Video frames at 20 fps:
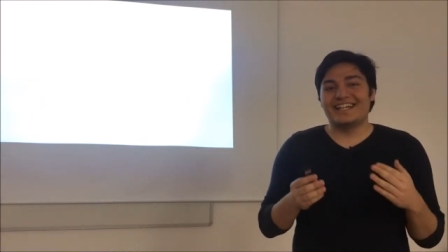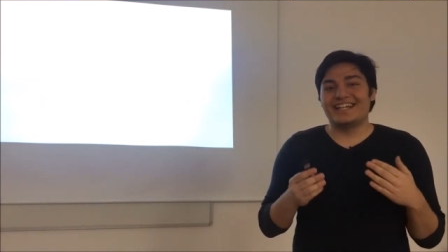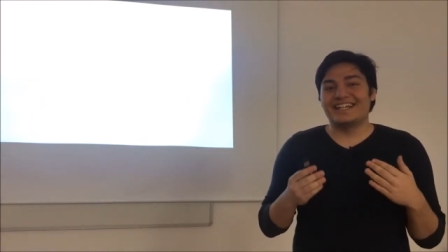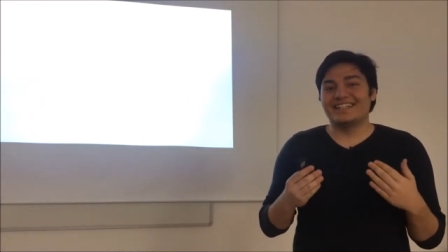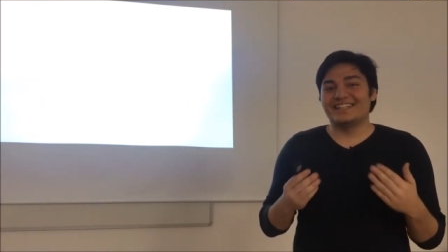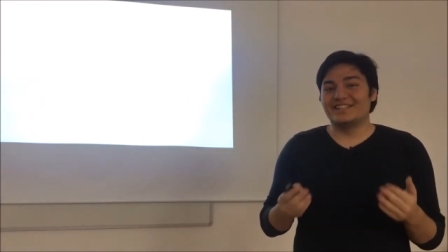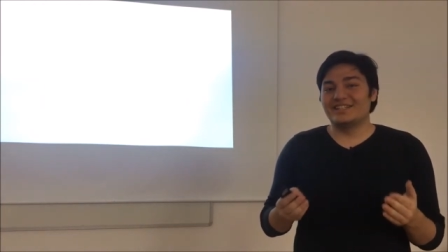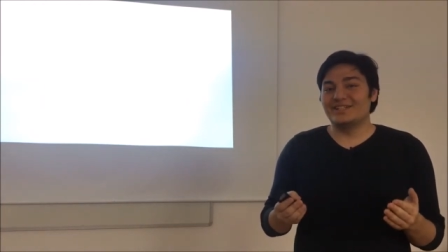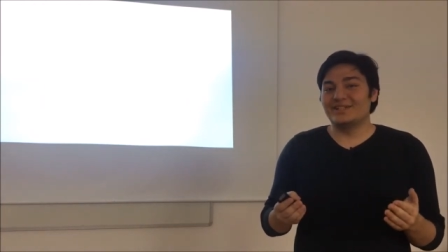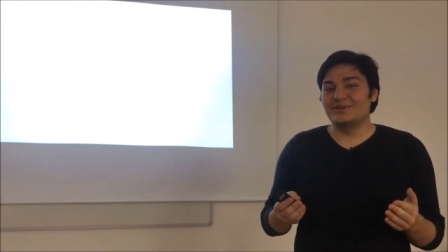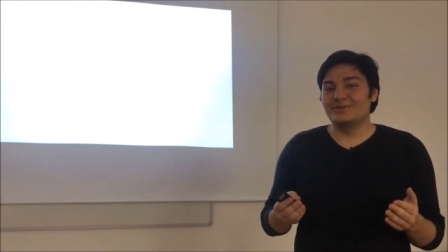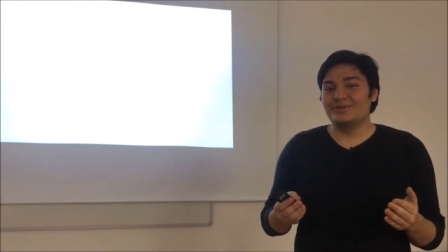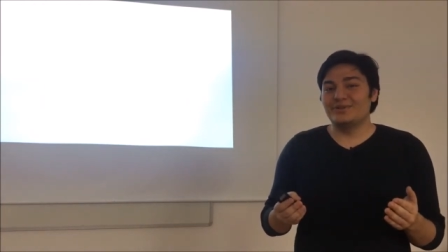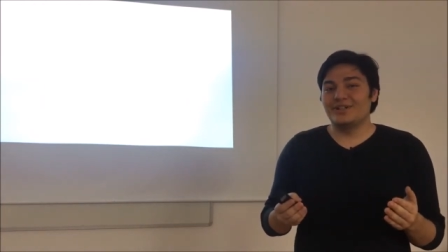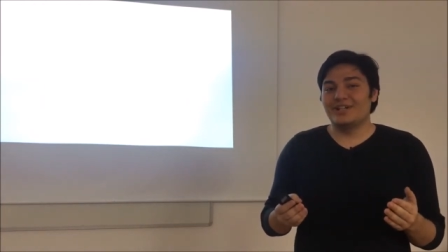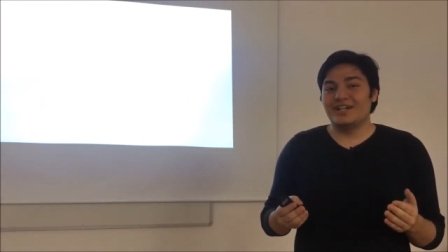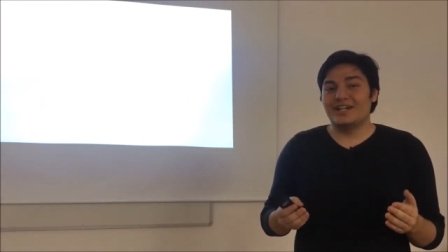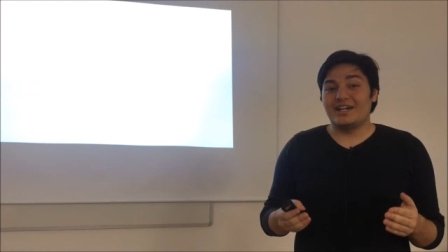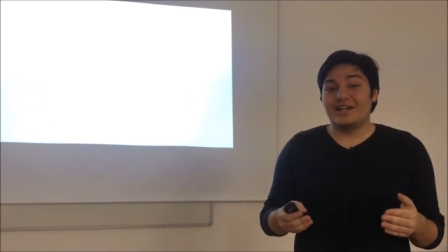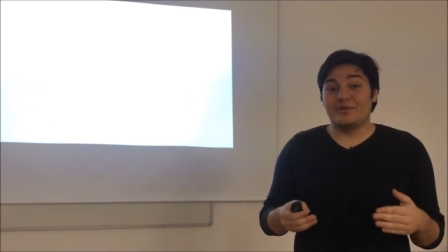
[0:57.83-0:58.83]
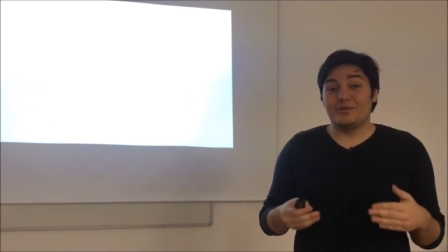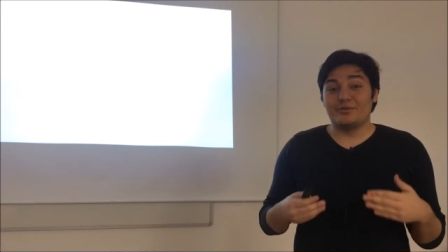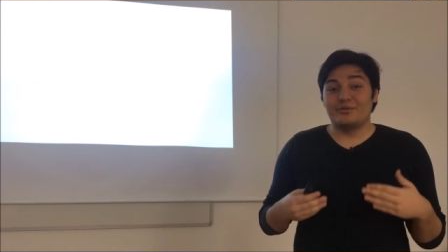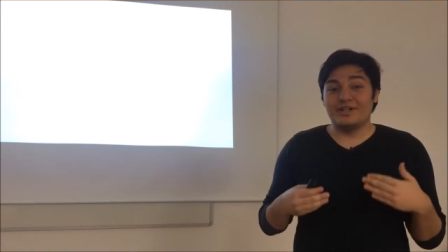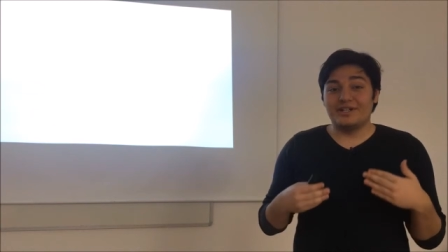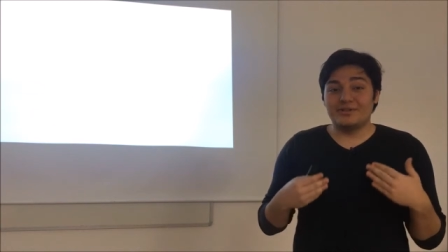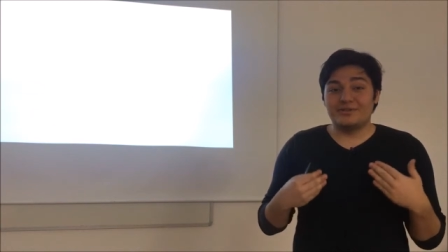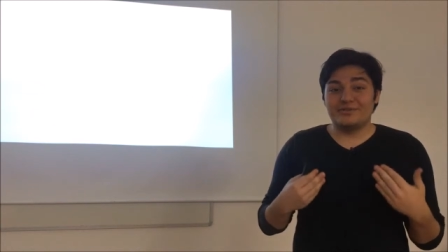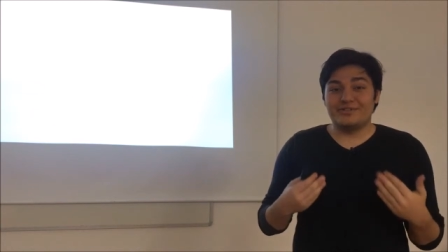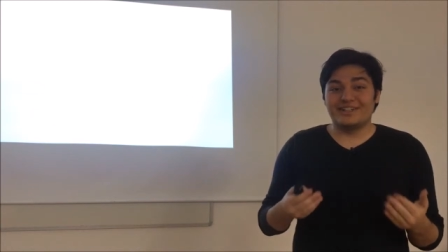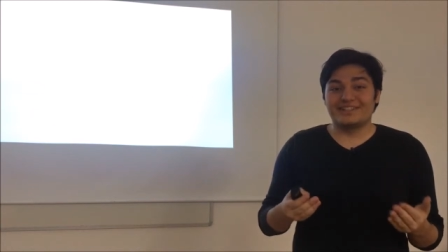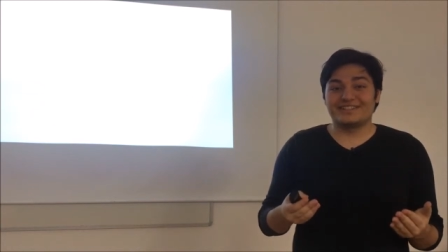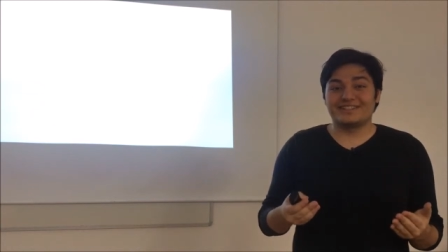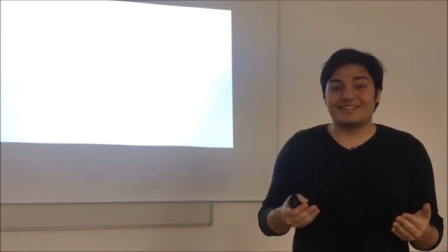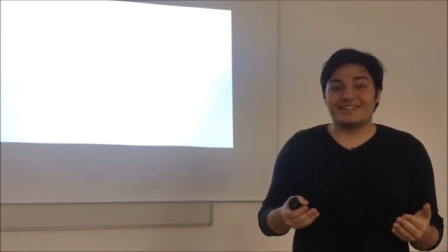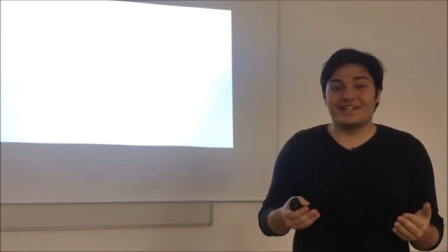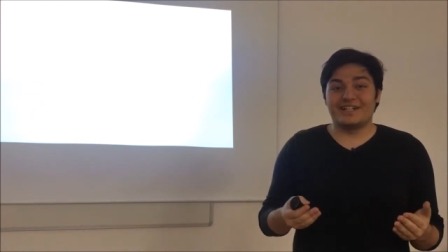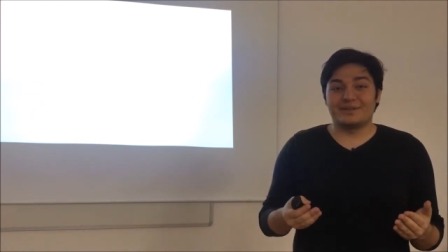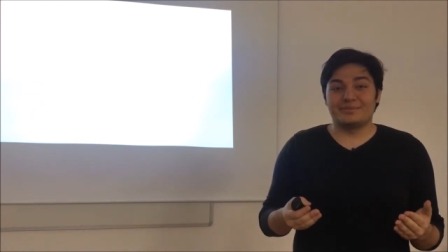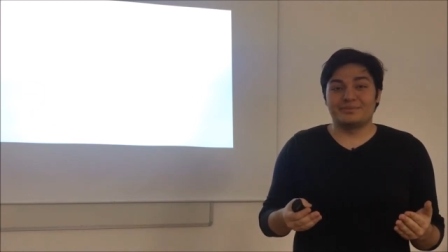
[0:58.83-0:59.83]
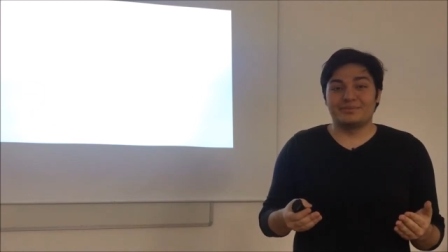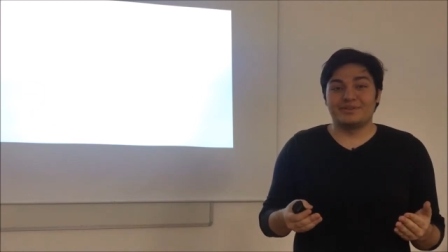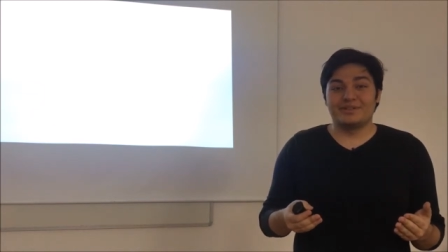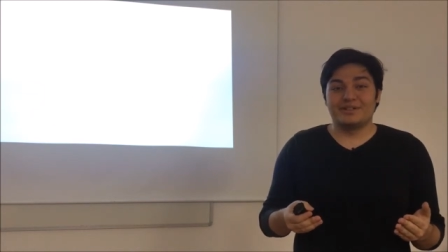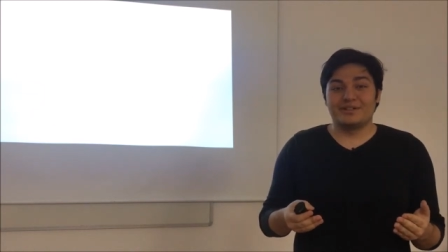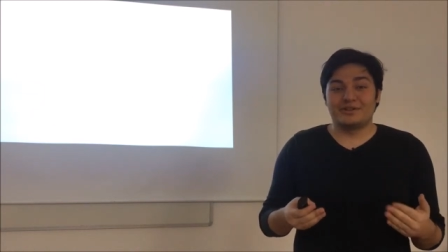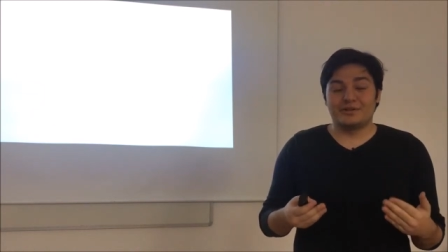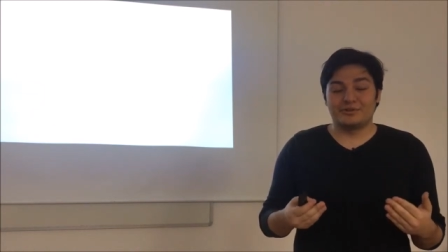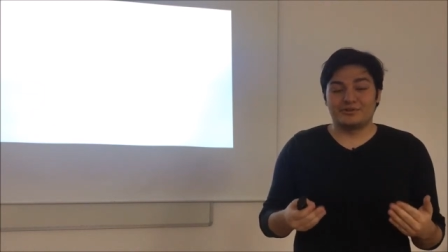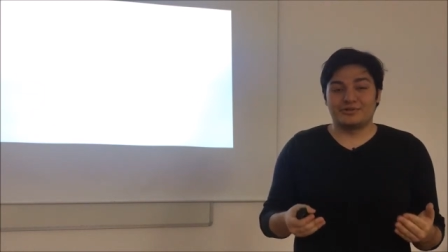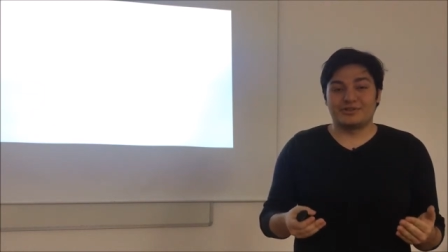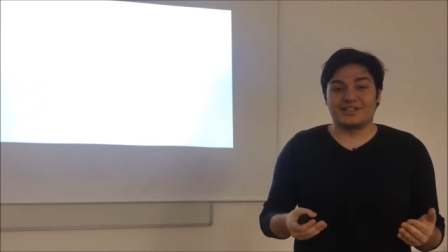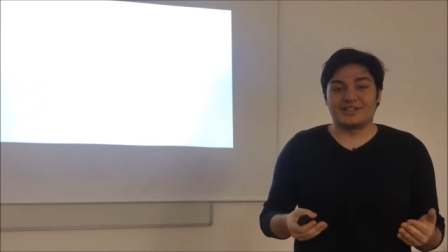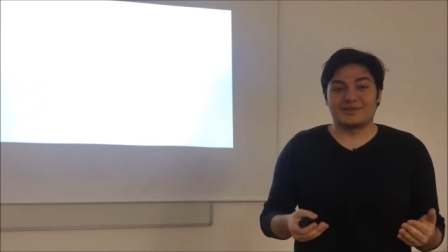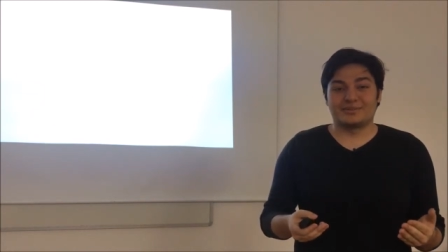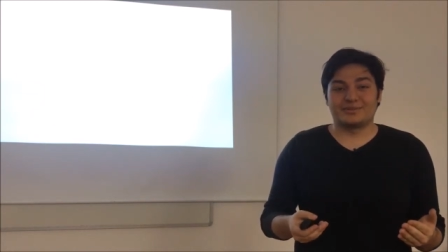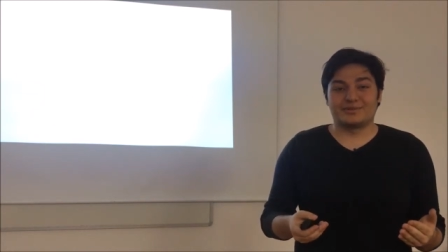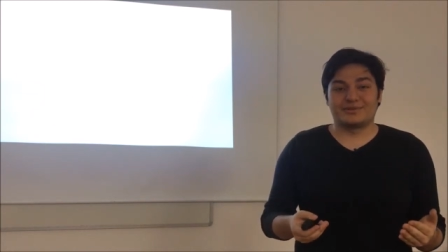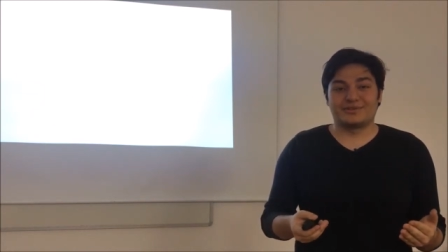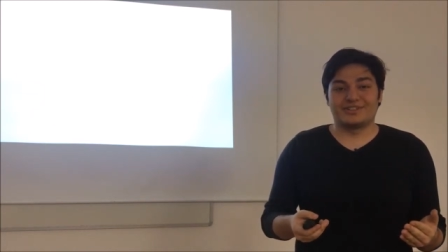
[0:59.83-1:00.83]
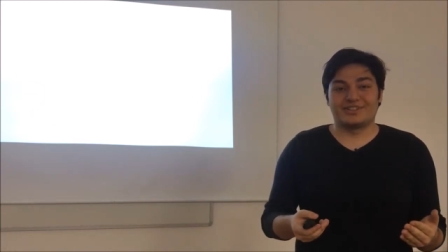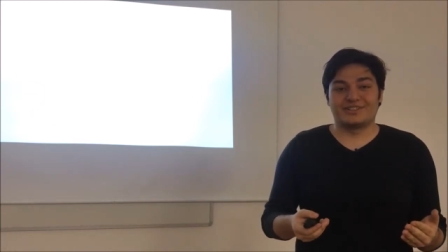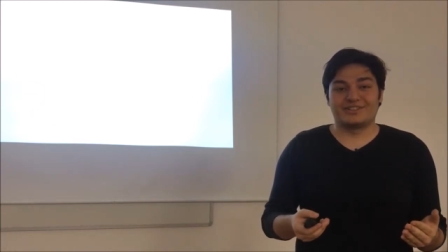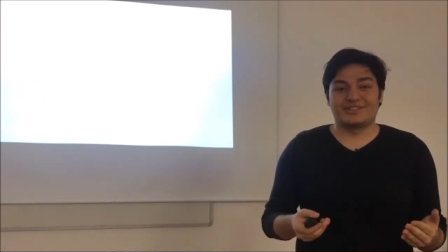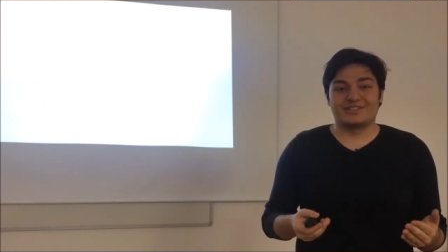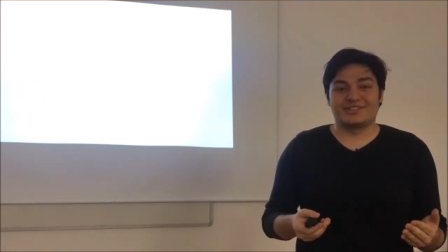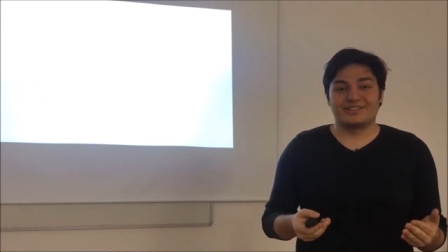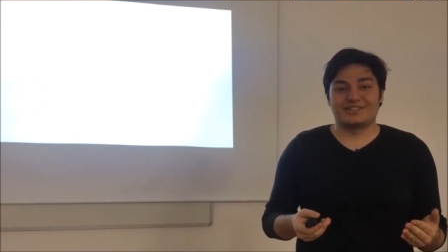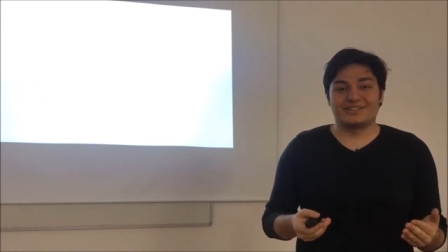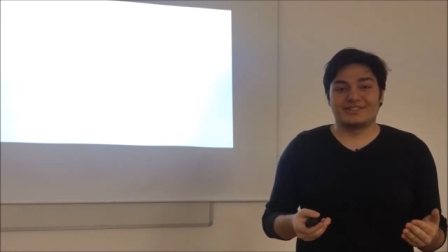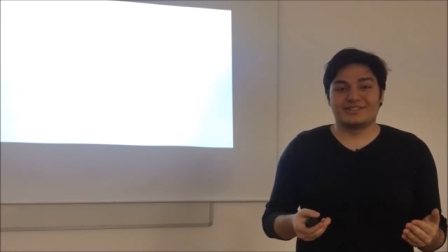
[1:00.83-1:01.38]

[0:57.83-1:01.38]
a new and very fast type of transportation.